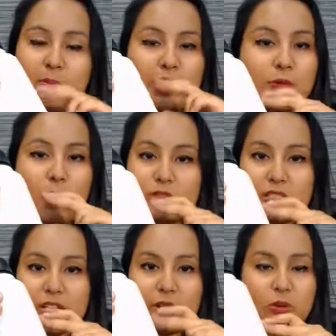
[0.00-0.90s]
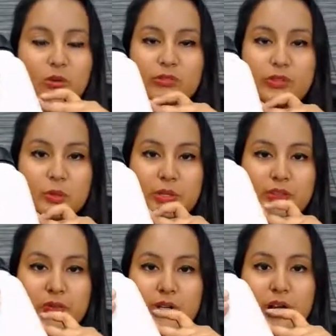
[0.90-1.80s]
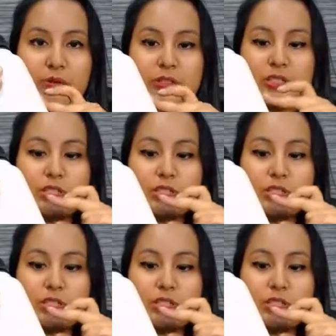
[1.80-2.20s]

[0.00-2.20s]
but it won't stay cold for 24 hours.